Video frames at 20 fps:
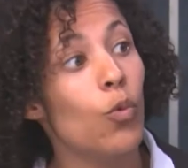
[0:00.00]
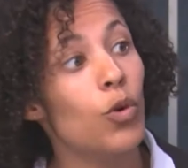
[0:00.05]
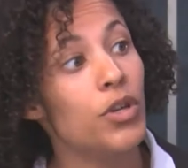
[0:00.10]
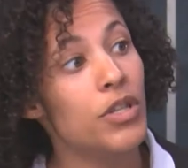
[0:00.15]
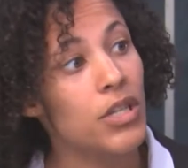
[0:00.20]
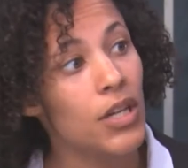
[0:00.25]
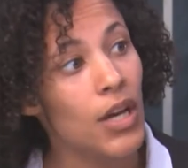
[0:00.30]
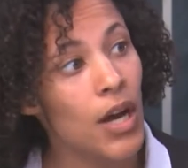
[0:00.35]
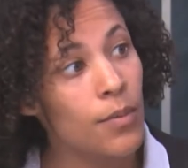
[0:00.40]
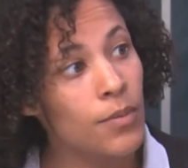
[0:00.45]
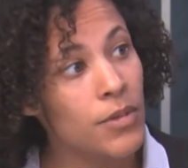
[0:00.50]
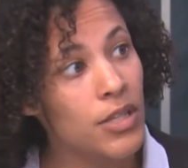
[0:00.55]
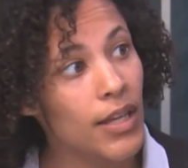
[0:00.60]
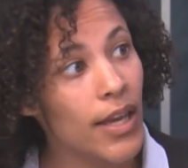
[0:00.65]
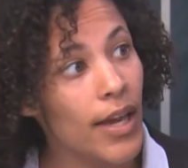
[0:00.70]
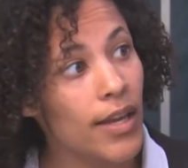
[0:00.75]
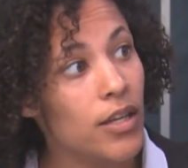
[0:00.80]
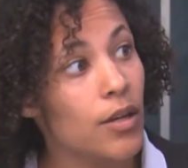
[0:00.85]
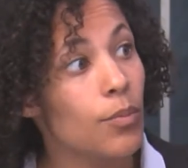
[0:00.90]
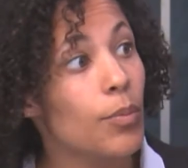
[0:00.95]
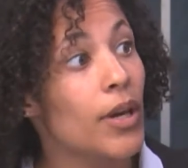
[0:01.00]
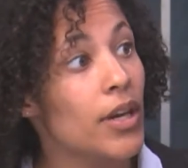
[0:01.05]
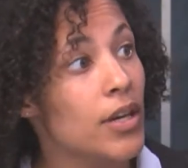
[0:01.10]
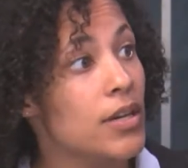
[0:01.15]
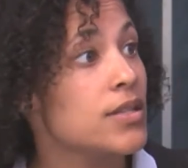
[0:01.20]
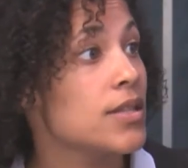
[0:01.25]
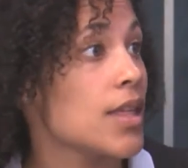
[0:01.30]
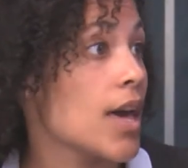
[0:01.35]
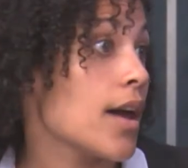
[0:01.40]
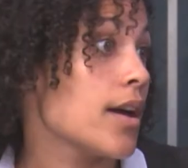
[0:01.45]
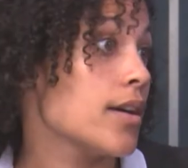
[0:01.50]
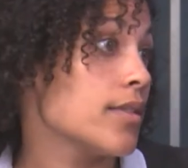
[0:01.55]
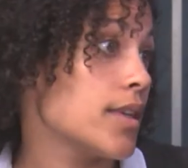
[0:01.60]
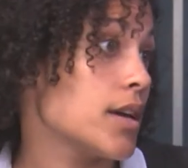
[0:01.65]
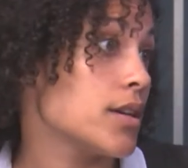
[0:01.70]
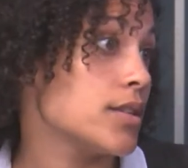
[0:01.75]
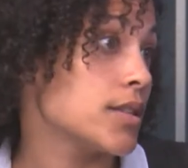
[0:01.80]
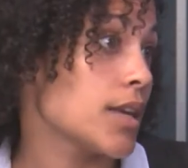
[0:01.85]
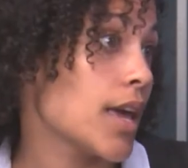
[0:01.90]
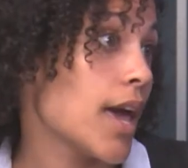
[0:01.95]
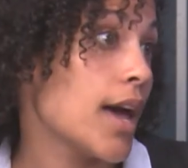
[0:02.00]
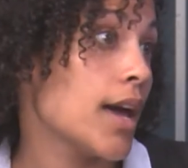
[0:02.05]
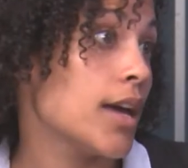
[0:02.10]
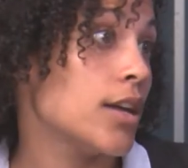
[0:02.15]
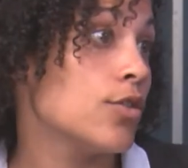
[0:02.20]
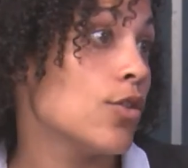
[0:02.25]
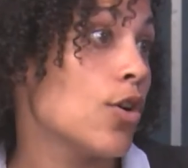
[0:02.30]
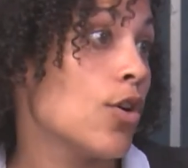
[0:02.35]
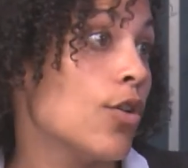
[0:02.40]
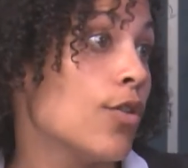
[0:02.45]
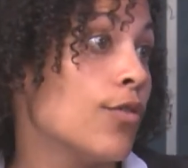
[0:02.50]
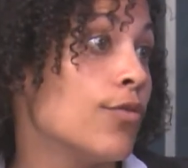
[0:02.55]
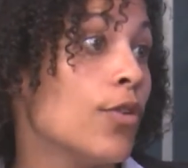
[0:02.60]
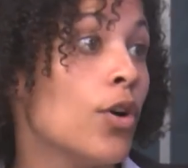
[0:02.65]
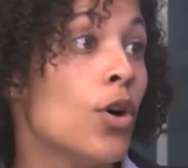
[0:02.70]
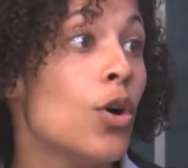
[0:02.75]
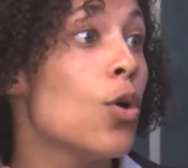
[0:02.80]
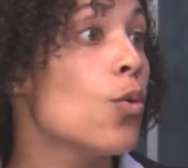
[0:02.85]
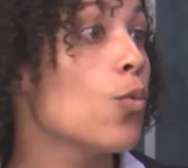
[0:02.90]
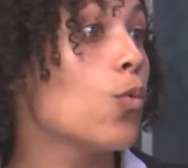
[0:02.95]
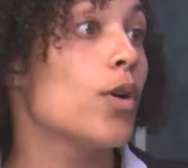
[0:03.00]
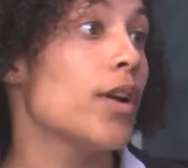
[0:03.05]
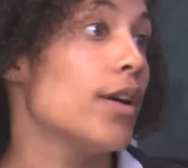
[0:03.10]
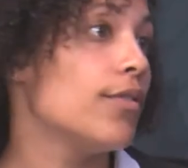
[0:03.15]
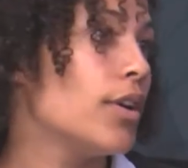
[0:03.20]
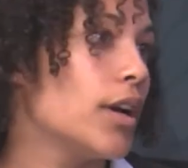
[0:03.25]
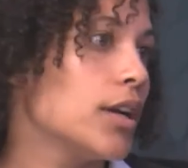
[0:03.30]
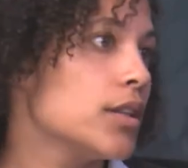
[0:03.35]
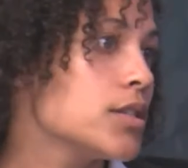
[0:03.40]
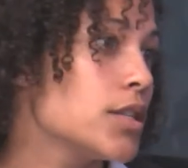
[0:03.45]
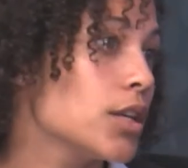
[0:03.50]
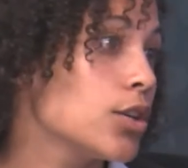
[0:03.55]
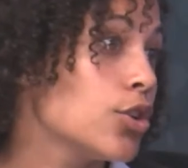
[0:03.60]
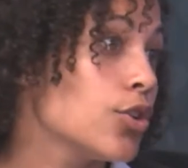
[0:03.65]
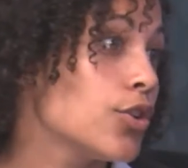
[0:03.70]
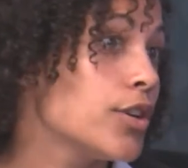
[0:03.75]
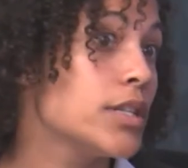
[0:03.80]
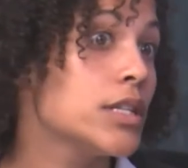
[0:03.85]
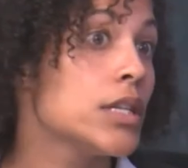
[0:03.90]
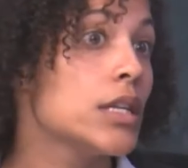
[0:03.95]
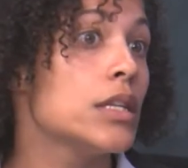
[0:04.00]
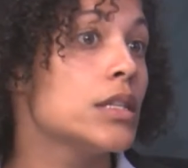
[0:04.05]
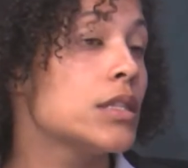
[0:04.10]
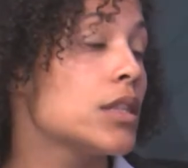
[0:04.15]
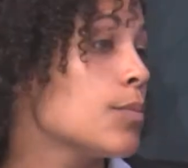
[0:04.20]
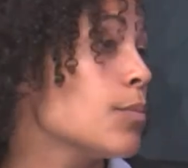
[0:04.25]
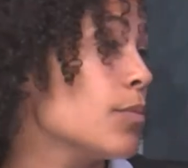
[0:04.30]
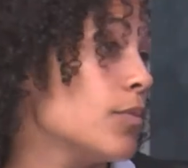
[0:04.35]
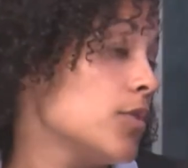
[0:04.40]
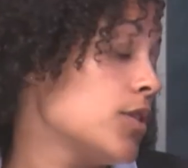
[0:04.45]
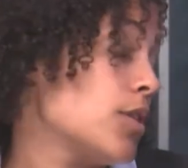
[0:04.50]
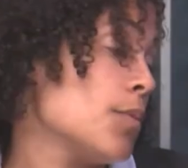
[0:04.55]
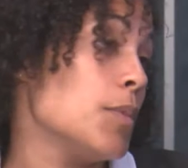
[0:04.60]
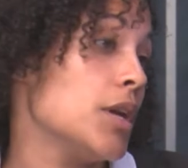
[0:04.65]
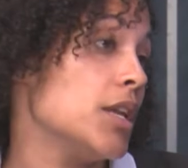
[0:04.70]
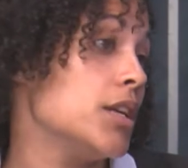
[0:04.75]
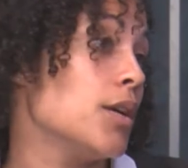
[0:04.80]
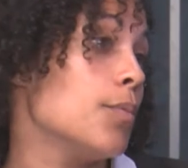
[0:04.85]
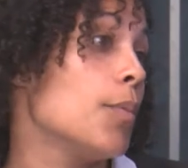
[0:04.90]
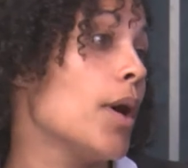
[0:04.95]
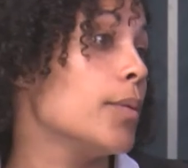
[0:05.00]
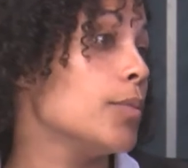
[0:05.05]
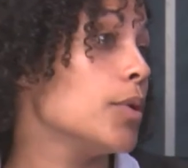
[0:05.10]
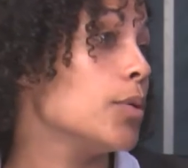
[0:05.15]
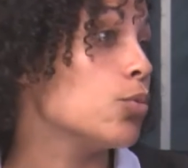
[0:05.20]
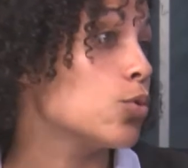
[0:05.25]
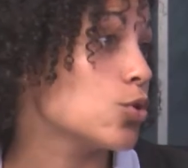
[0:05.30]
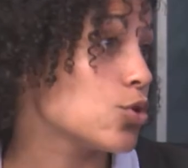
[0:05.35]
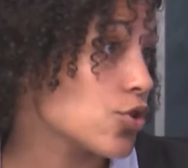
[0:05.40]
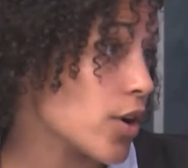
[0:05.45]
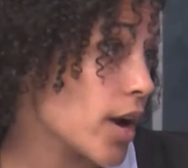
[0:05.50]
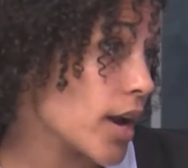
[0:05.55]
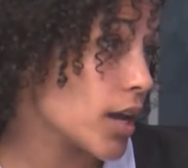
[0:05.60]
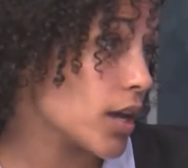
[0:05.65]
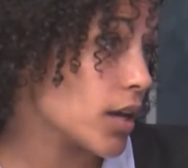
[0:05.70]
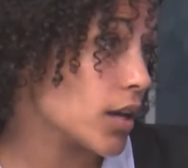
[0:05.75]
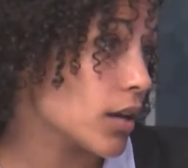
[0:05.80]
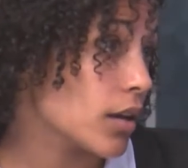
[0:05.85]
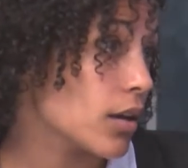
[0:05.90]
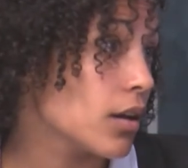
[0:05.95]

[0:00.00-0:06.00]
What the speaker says: want to come to Kenya because they're scared of whatever insecurities the media might be portraying.